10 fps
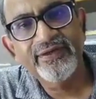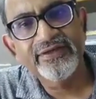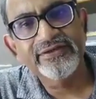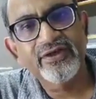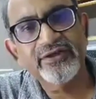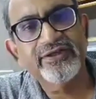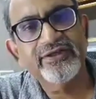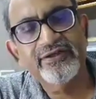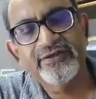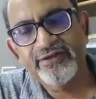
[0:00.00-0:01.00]
is not
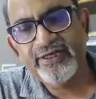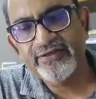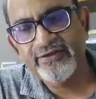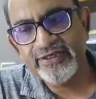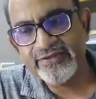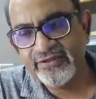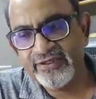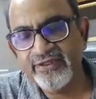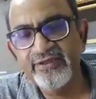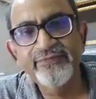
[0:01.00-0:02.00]
the right
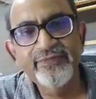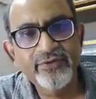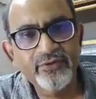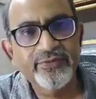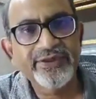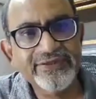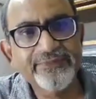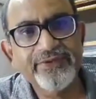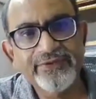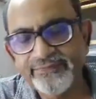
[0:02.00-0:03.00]
rationale to be
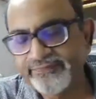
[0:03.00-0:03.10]
accepted.